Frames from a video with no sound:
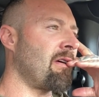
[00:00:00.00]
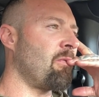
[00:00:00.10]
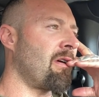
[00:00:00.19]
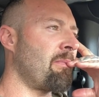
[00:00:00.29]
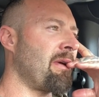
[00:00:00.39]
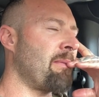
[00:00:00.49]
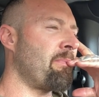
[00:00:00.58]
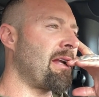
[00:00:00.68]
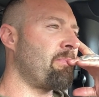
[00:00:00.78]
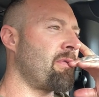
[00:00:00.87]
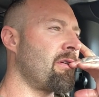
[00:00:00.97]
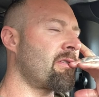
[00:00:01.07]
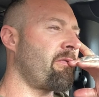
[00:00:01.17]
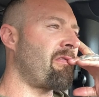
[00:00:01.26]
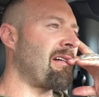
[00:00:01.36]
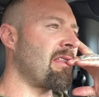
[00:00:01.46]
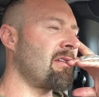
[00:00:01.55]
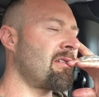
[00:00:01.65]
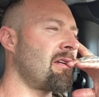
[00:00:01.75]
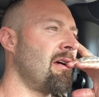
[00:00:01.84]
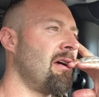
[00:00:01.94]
I want to be a better person for others.